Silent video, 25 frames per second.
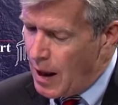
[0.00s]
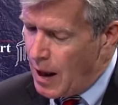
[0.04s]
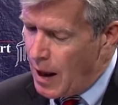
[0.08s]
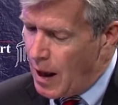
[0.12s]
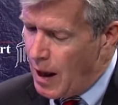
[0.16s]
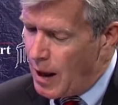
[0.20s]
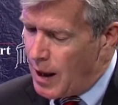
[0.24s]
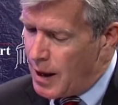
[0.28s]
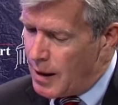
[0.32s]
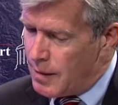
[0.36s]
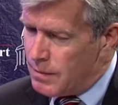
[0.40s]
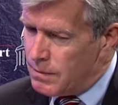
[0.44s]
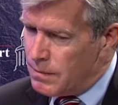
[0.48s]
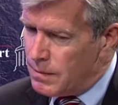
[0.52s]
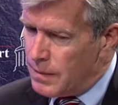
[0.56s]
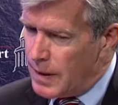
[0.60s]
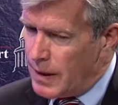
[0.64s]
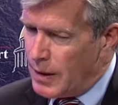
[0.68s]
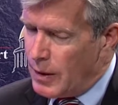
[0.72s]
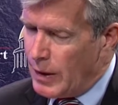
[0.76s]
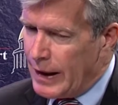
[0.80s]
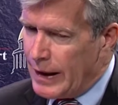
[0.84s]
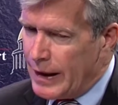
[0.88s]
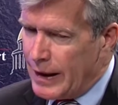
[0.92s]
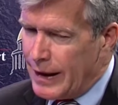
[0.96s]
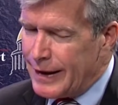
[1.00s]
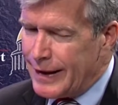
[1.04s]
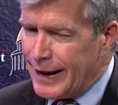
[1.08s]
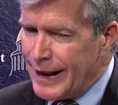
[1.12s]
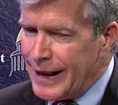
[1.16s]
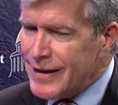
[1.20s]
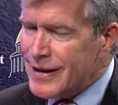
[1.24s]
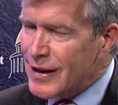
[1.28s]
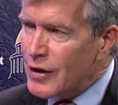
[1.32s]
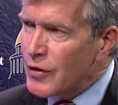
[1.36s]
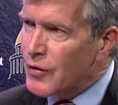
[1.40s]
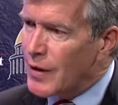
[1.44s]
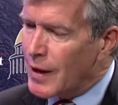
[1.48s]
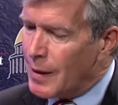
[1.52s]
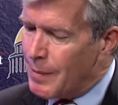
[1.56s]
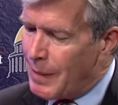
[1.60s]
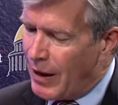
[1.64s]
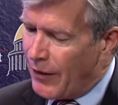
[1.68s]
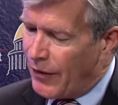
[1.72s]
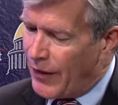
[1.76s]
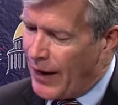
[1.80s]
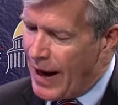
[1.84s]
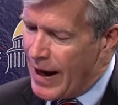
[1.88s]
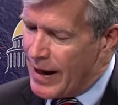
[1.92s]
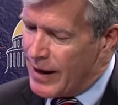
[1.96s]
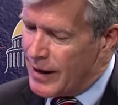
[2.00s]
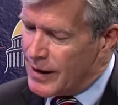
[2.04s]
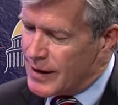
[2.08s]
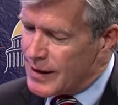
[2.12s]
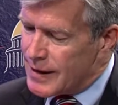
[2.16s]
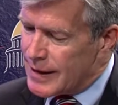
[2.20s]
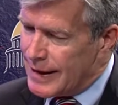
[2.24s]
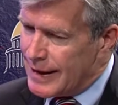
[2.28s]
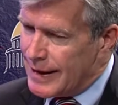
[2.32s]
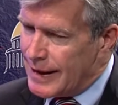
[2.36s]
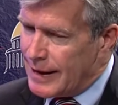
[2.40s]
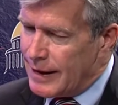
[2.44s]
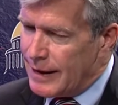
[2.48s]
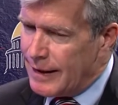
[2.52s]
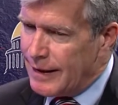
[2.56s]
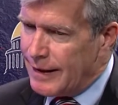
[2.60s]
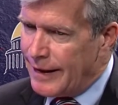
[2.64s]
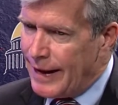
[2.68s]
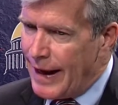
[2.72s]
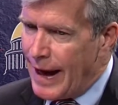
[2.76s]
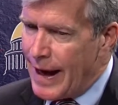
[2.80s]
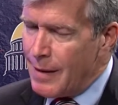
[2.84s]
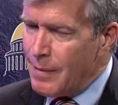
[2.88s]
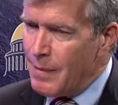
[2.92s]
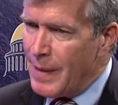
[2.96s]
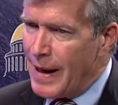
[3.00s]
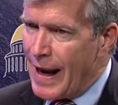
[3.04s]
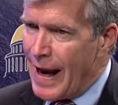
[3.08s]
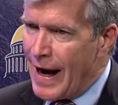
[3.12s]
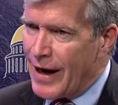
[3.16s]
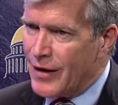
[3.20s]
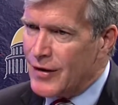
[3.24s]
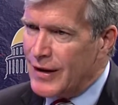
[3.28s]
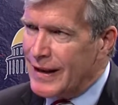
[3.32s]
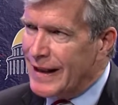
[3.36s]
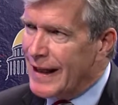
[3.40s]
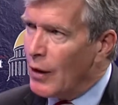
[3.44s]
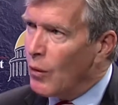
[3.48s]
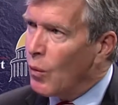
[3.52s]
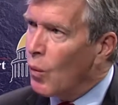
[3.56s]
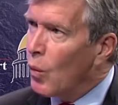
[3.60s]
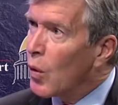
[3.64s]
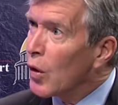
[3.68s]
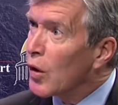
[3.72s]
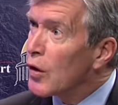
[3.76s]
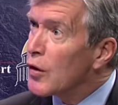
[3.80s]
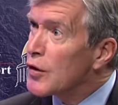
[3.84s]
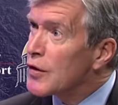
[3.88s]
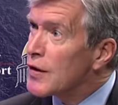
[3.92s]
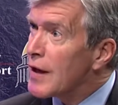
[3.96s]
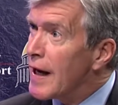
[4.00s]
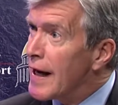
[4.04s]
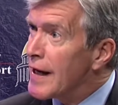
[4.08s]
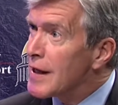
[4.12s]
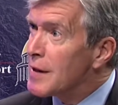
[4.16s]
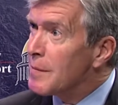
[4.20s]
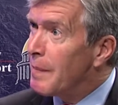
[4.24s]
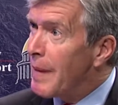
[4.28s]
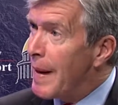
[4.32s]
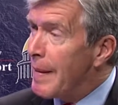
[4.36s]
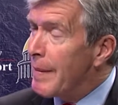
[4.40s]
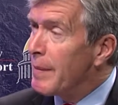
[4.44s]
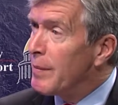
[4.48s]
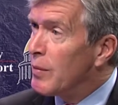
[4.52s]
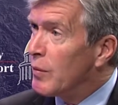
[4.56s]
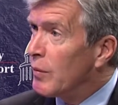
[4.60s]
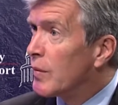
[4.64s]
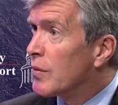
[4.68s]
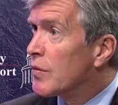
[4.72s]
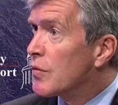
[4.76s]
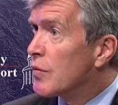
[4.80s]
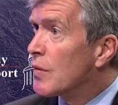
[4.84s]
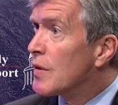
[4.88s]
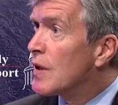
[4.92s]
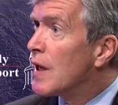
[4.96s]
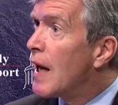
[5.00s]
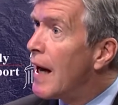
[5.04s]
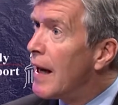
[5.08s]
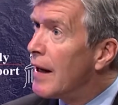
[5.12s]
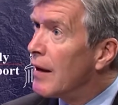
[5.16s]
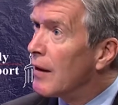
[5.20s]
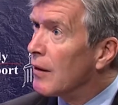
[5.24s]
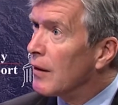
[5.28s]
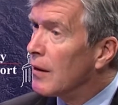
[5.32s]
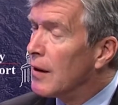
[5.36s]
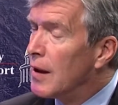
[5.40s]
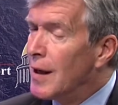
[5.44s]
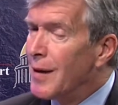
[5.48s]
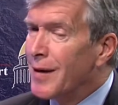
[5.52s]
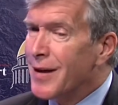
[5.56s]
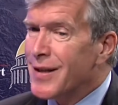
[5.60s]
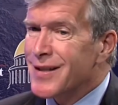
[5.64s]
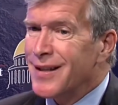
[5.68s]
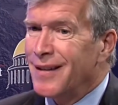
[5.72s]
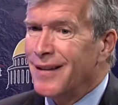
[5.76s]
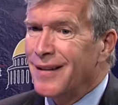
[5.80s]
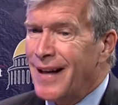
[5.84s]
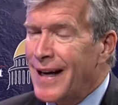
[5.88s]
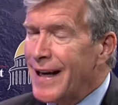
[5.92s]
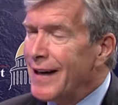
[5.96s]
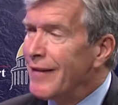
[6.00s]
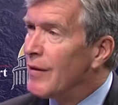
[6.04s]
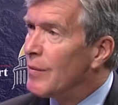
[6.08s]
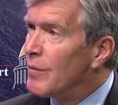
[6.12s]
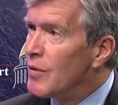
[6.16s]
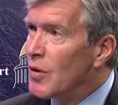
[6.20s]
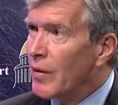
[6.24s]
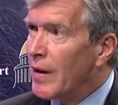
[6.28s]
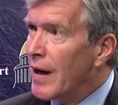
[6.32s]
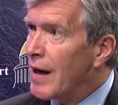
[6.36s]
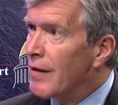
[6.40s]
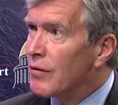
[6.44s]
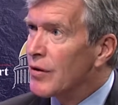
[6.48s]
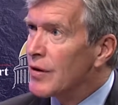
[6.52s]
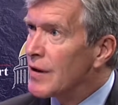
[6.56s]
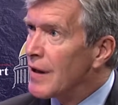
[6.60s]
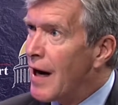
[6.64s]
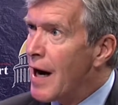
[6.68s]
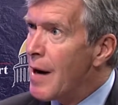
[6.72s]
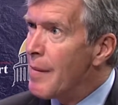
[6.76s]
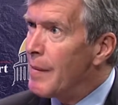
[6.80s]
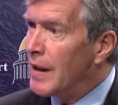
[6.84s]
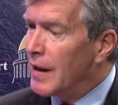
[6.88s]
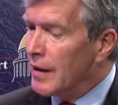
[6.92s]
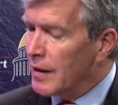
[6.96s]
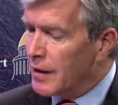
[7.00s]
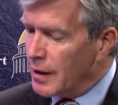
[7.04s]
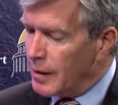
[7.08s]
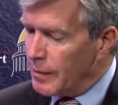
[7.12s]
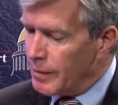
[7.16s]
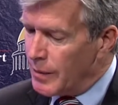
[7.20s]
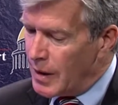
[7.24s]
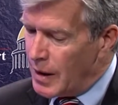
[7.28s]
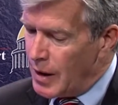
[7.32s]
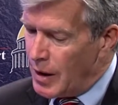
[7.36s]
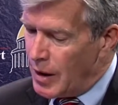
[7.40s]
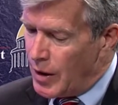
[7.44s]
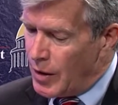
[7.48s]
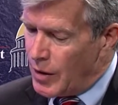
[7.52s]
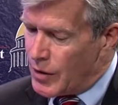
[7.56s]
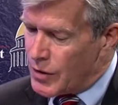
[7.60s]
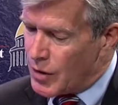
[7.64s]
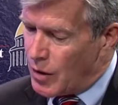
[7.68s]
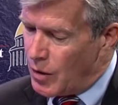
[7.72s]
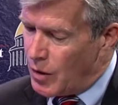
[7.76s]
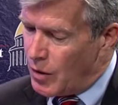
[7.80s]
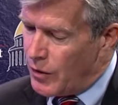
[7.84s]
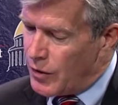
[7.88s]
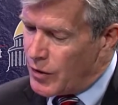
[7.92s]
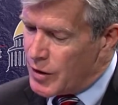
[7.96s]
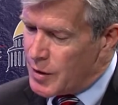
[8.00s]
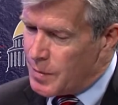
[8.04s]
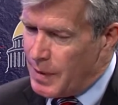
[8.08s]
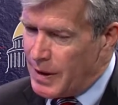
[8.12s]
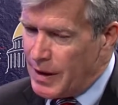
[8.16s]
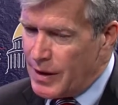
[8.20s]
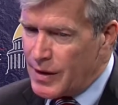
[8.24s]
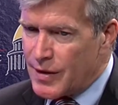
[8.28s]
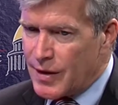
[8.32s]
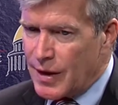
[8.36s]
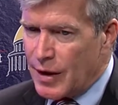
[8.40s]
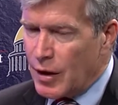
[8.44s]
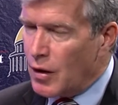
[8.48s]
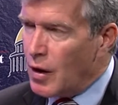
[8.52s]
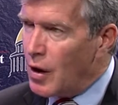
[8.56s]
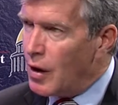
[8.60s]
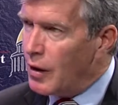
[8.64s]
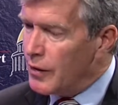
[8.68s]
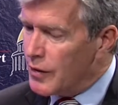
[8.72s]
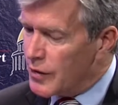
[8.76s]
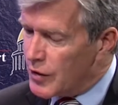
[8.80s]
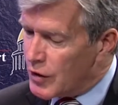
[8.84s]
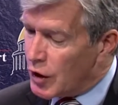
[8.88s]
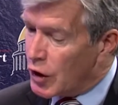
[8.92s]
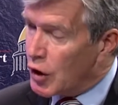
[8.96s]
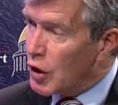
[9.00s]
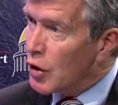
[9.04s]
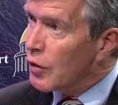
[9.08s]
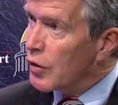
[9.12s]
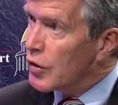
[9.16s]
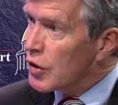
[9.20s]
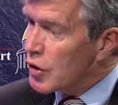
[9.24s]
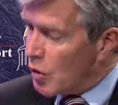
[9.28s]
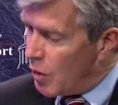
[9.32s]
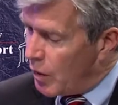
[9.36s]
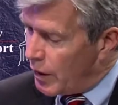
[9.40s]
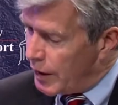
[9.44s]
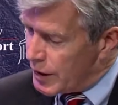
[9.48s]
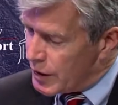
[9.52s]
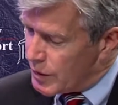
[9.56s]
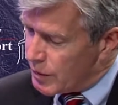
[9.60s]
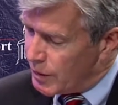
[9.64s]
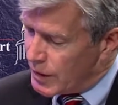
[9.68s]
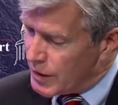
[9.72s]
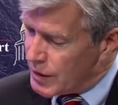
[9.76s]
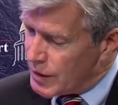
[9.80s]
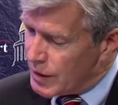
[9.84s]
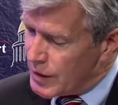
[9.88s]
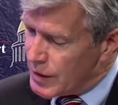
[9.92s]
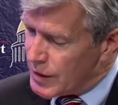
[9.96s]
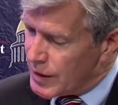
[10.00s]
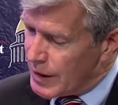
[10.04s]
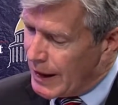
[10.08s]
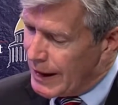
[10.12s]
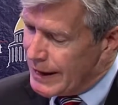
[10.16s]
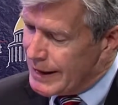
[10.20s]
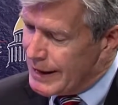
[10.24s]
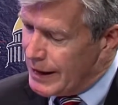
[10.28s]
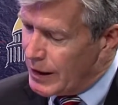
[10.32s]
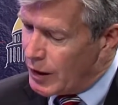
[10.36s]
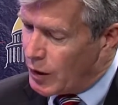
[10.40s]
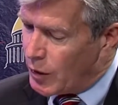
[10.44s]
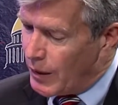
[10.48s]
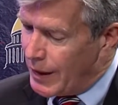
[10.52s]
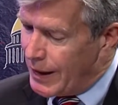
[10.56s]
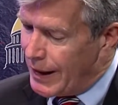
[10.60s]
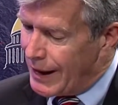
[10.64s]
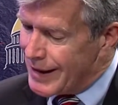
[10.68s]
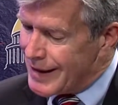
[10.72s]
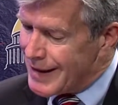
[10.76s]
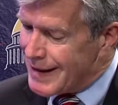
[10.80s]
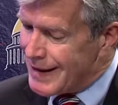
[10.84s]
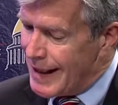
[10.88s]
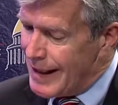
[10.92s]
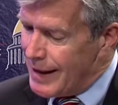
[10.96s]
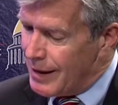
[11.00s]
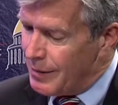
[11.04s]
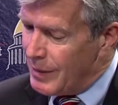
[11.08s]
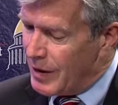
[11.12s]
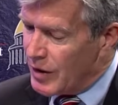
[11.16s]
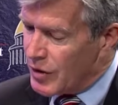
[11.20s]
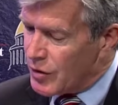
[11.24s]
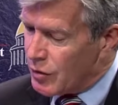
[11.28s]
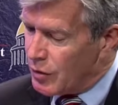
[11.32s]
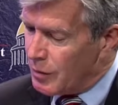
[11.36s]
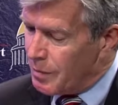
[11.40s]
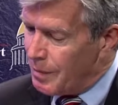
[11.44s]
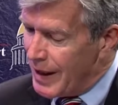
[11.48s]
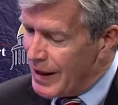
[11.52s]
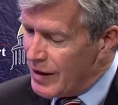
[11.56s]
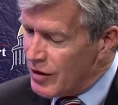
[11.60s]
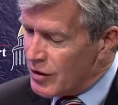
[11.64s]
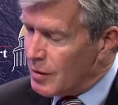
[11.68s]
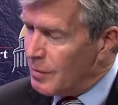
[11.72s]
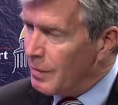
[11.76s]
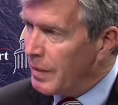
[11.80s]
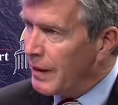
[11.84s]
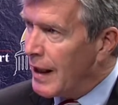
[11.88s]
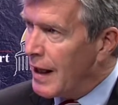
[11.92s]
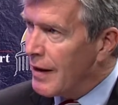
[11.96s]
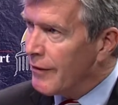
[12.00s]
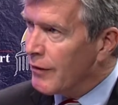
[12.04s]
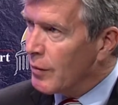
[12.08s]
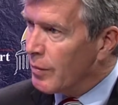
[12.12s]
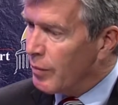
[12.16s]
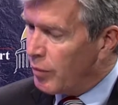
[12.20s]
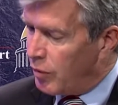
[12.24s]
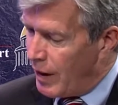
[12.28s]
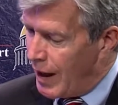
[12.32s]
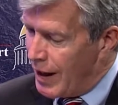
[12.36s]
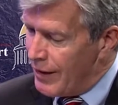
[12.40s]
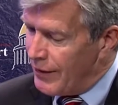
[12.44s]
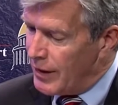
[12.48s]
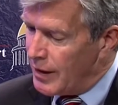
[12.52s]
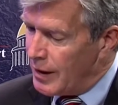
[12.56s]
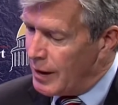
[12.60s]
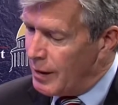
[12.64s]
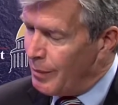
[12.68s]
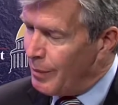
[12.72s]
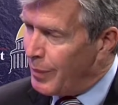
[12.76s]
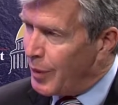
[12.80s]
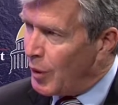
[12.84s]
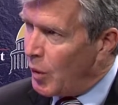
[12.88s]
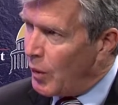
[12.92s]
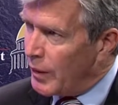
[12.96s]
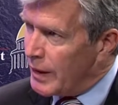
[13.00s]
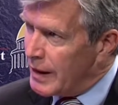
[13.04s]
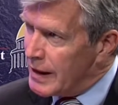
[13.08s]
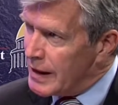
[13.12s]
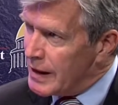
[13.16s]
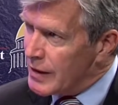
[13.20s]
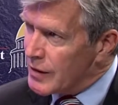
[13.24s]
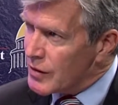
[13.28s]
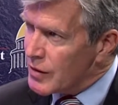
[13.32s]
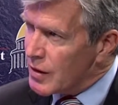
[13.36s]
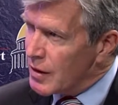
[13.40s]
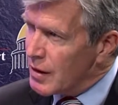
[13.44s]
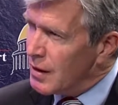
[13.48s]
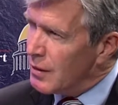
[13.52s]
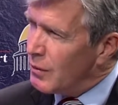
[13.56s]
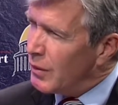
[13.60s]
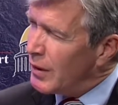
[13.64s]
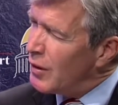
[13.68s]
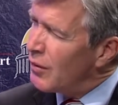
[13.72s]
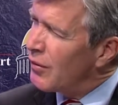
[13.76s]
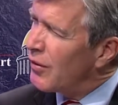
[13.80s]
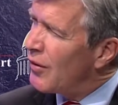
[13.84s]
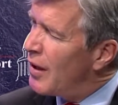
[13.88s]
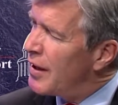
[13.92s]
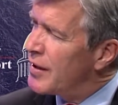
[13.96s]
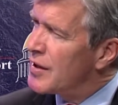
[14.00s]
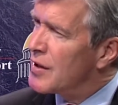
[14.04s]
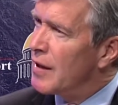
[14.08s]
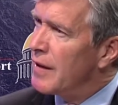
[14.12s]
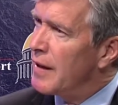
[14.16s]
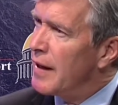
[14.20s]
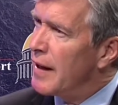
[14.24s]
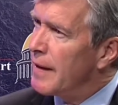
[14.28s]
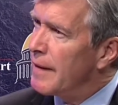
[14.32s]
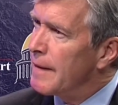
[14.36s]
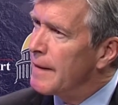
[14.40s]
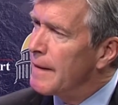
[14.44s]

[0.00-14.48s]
And the thing that's interesting about that is that may actually get worse as baby boomers retire, because a lot of them don't have retirement income. So there's been this thing called Secure Choice, which is an idea to create a state-administered pension plan for private employees. What are your thoughts on that?